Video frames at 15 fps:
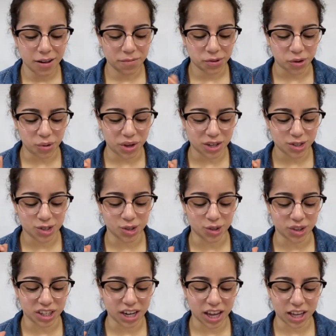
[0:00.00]
going to
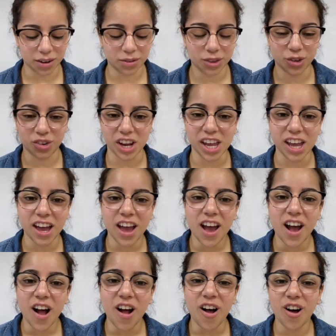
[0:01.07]
the -3.
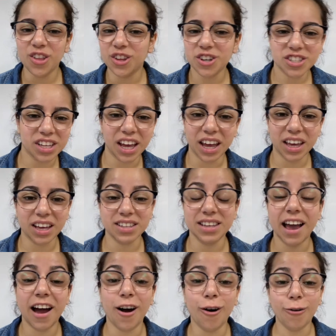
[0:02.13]
All they're saying is
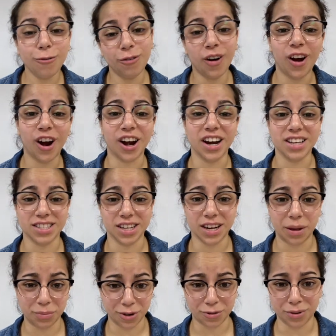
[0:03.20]
how far is a
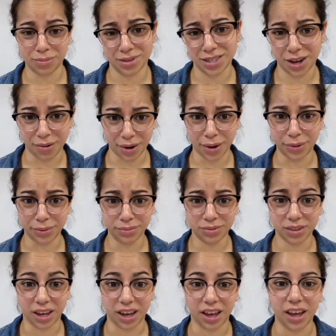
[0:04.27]
number from 0,
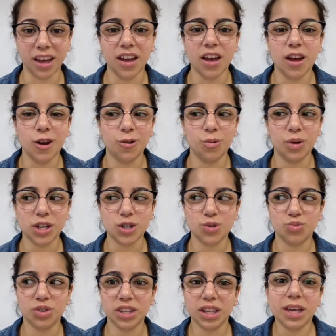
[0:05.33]
okay? Which
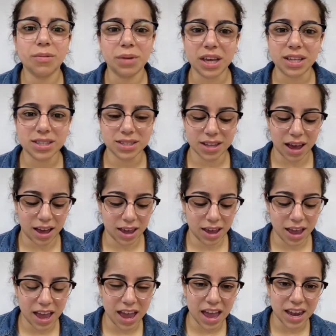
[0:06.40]
really means that
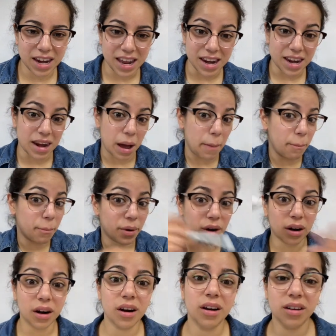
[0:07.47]
any
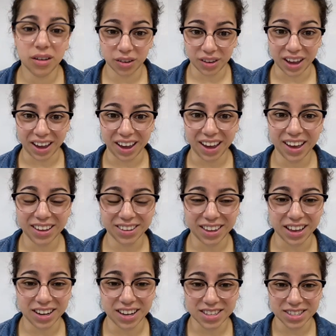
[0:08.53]
number, okay,
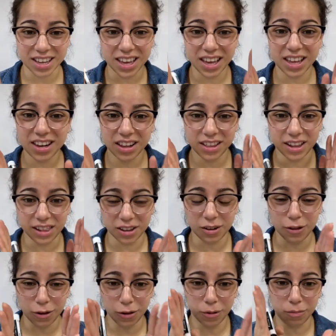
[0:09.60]
that is in the
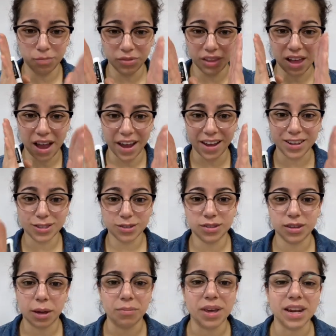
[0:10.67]
little lines
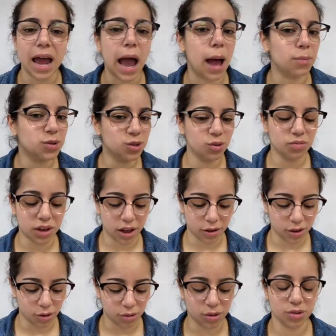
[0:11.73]
that mean absolute
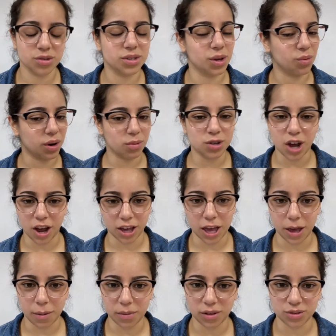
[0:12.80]
value, you'll see what I'm
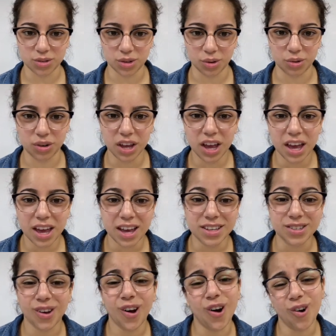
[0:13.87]
talking about soon,
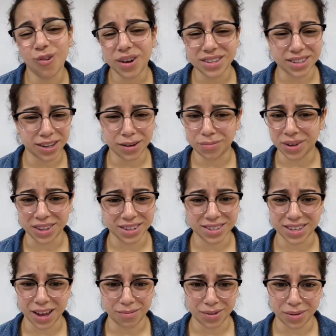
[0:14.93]
is always going to be the
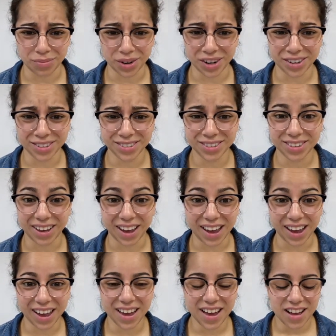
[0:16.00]
same number,
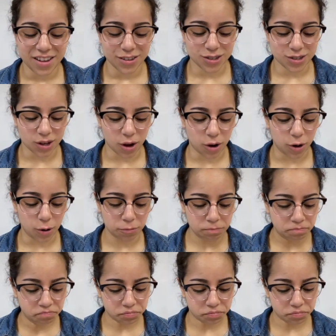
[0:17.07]
okay? So